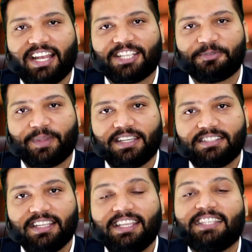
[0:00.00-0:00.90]
aspirants
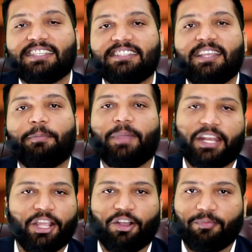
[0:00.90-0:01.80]
since the
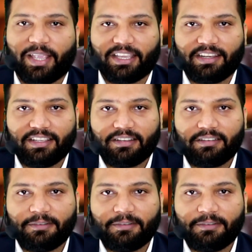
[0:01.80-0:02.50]
beginning of my career.